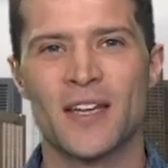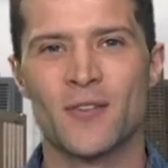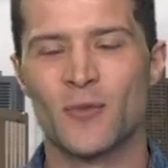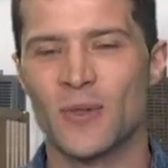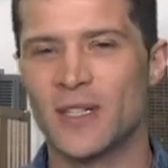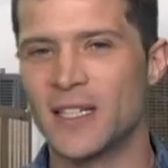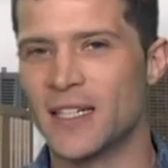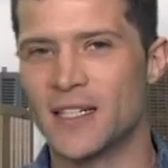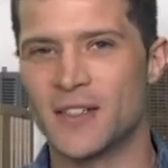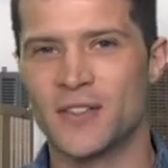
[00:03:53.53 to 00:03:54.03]

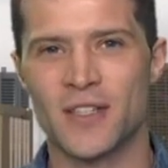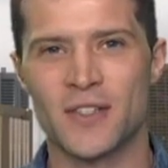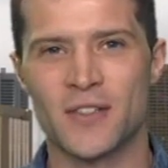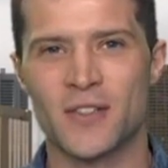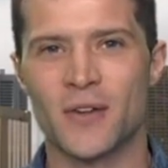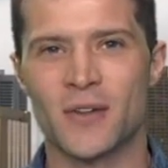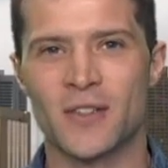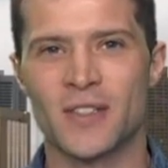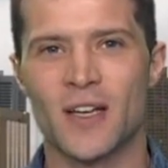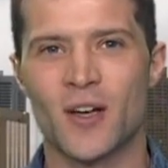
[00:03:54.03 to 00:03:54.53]
really is
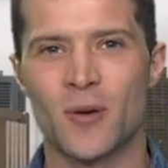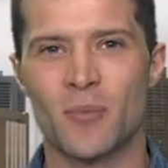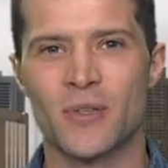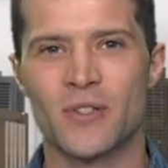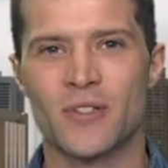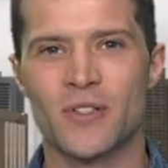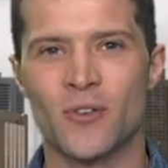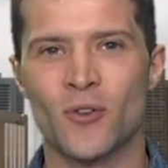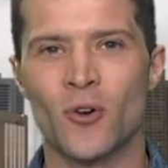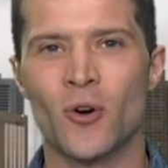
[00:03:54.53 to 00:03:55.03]
going to help
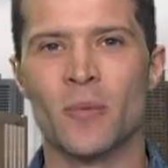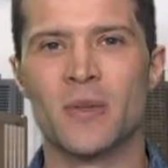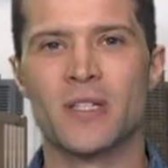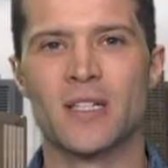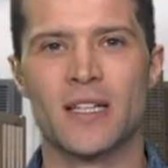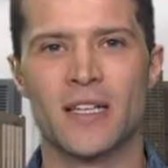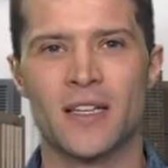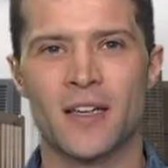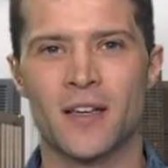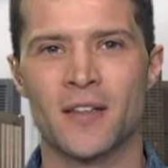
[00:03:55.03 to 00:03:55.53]
us
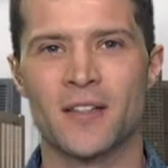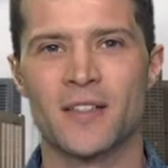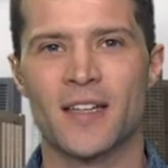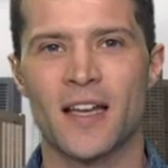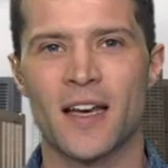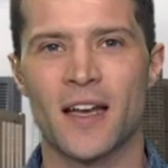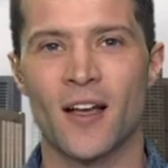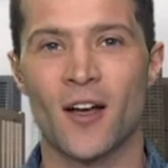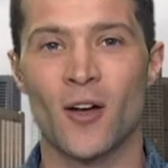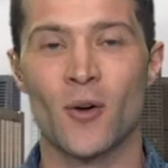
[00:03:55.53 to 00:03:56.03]
enormously in
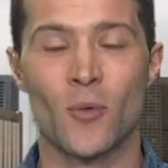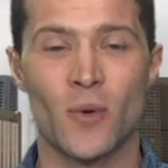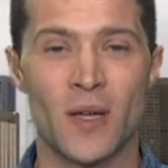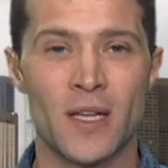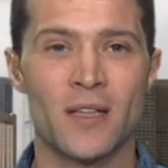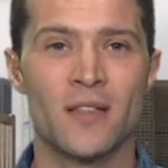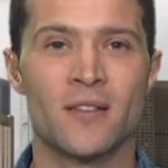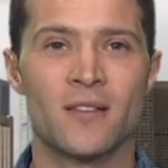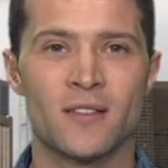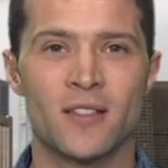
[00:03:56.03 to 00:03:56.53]
understanding how
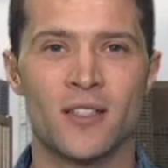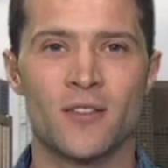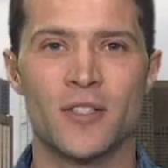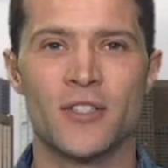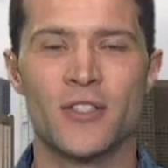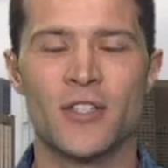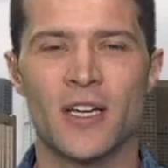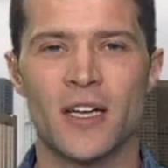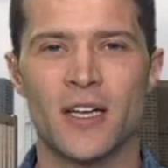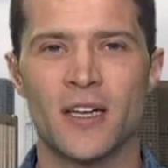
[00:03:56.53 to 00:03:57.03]
we
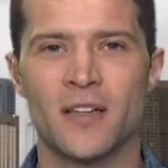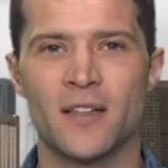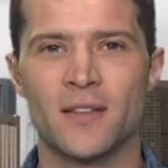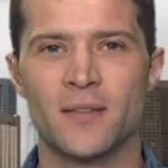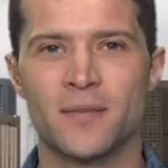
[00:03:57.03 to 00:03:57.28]
originated.